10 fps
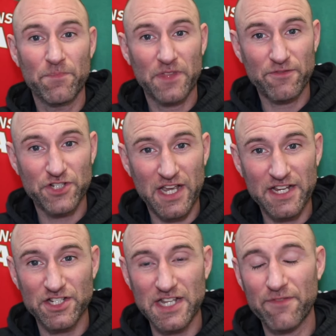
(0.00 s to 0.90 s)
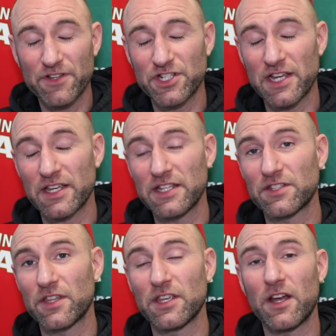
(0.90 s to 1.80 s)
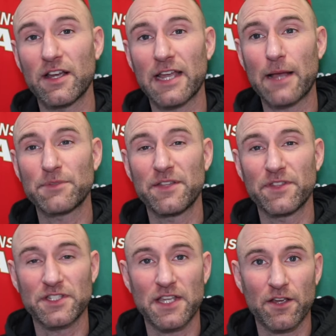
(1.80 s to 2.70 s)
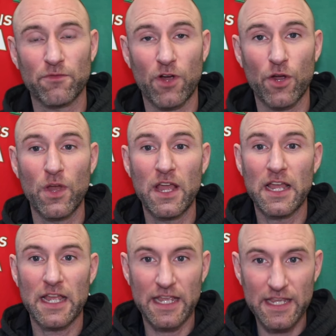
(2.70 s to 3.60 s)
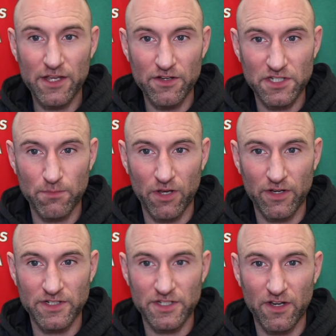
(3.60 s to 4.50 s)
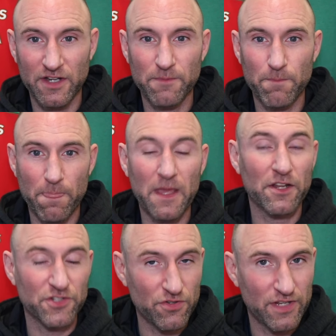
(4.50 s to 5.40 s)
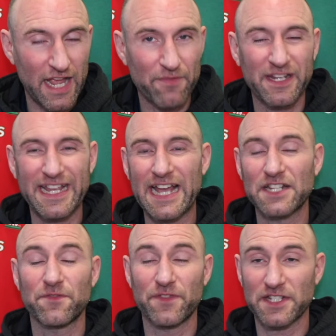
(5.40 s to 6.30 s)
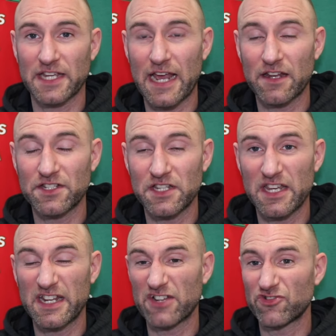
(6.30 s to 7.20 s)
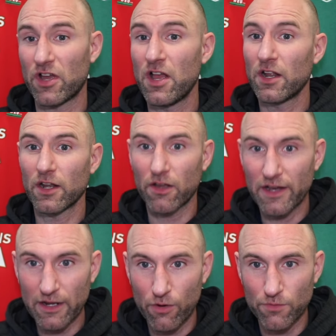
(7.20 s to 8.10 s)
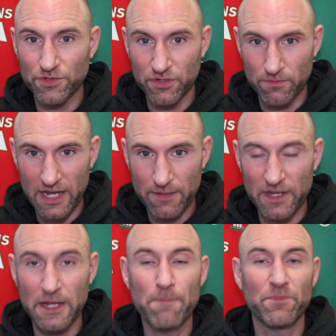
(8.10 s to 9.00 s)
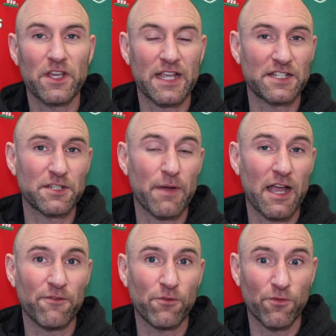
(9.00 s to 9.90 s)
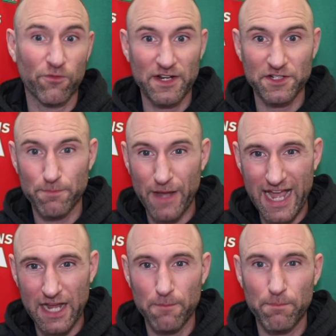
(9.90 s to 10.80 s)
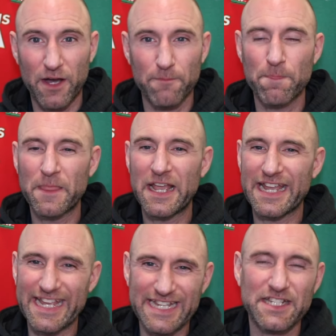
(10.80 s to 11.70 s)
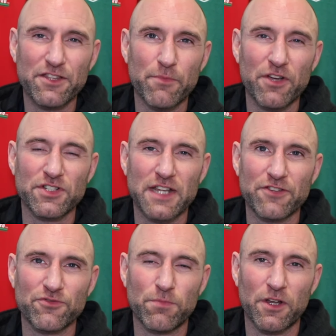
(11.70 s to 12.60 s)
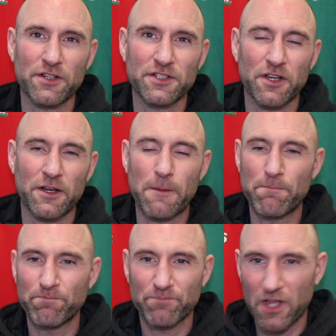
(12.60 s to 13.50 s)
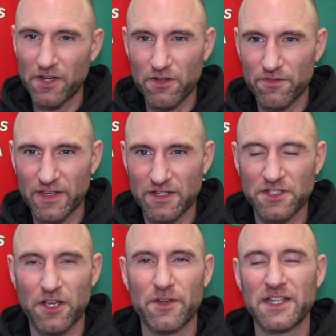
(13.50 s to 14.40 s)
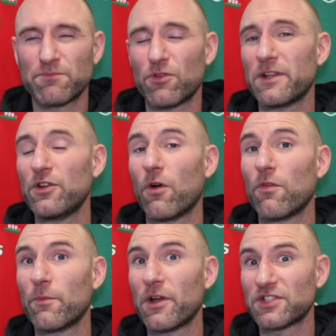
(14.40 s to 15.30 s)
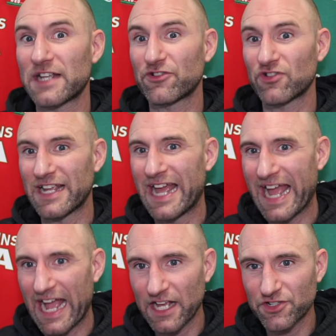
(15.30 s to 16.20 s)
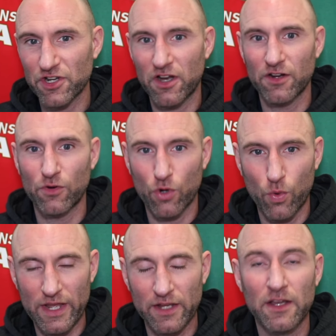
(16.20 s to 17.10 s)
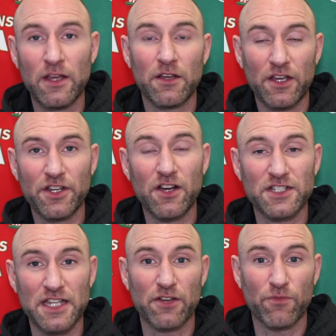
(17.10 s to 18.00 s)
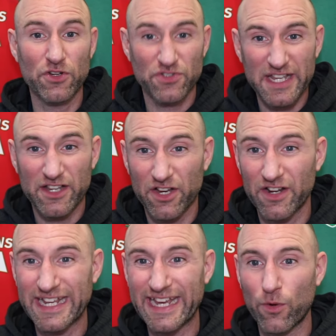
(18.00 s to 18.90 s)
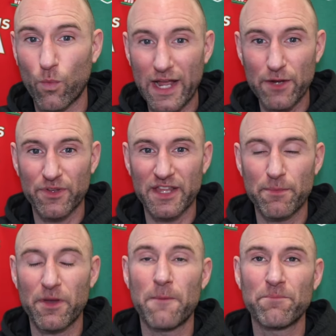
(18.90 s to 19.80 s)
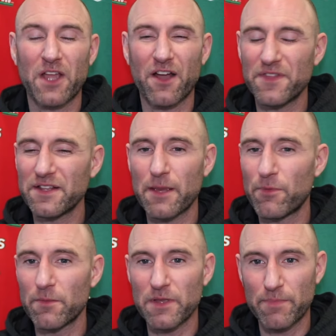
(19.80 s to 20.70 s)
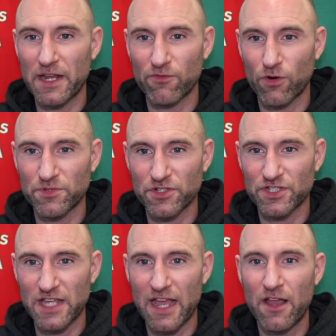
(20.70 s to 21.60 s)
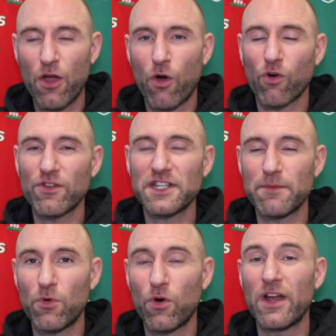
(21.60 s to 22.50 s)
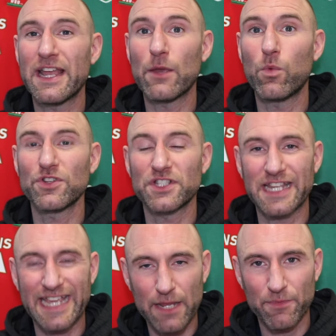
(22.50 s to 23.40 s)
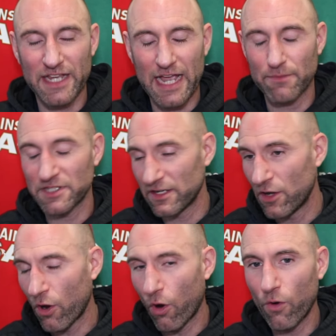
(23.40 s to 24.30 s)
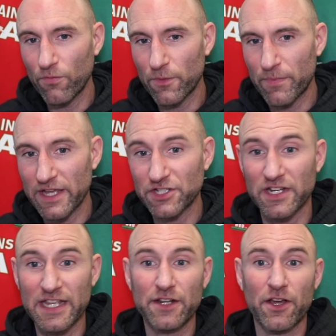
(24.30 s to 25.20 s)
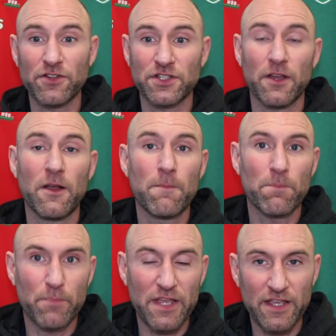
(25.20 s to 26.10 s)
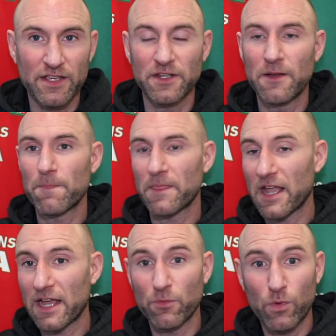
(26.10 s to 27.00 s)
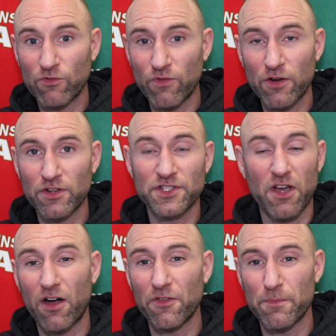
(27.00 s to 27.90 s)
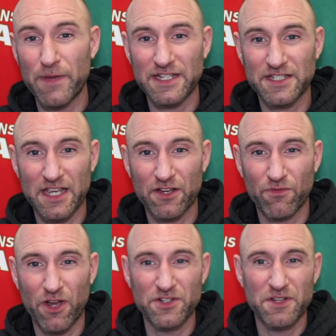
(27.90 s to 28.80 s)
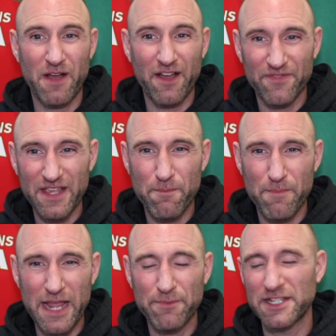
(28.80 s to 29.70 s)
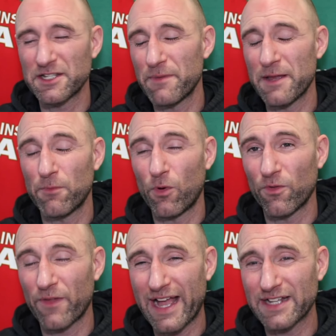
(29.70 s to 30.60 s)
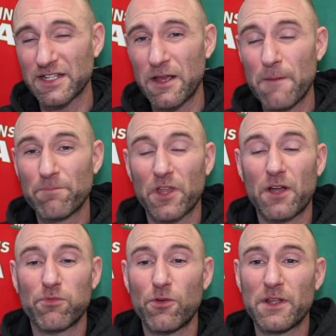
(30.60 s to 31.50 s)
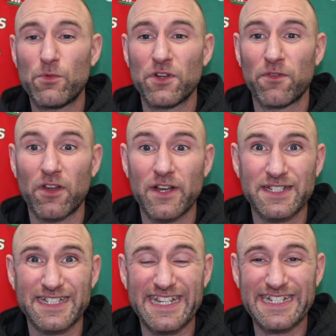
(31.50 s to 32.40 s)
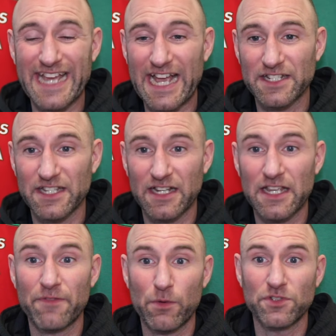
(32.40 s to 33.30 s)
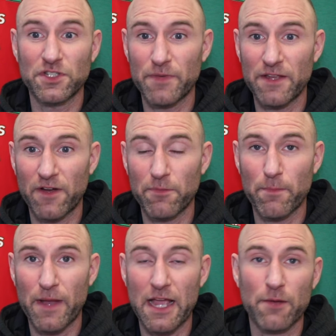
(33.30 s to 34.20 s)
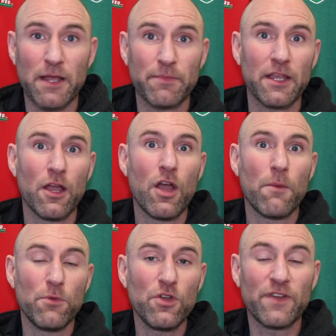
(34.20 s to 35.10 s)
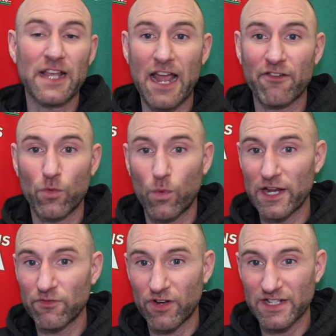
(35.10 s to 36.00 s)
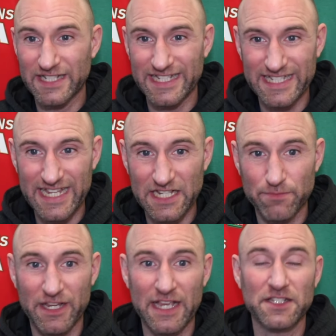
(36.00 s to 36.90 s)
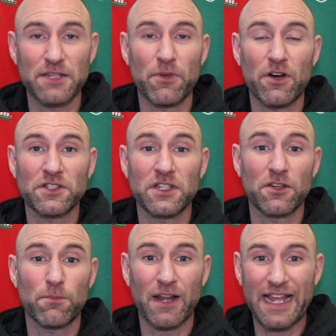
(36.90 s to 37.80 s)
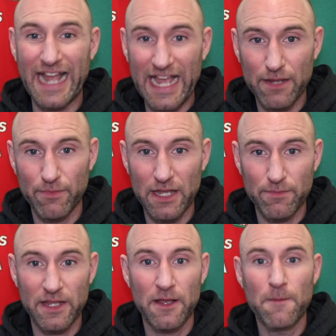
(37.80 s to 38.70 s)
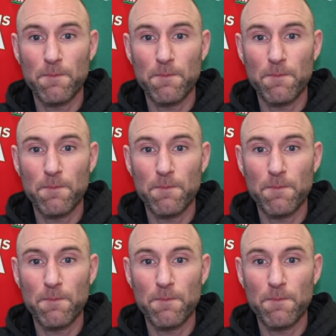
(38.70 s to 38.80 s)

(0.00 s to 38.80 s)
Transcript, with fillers: They've changed Dafydd Jenkins, the young captain, the second row. He goes to blindside and I do get that he adds physicality, an extra line-out option maybe against a powerful French pack, but is he the most natural blindside? I don't think so. He's probably not the most naturally agile or quick, and young second rows, they can kind of get away with it, but I think there might be better options there. Or is it more he wants to keep the captain on the pitch and he knows that Beard and Will Rowlands are the best second rows? I think maybe it's a bit more that. I probably would have liked to see tactically if he wants to beef up the pack, maybe moving Aaron Wainwright to six. Mackenzie Martin could play eight, maybe.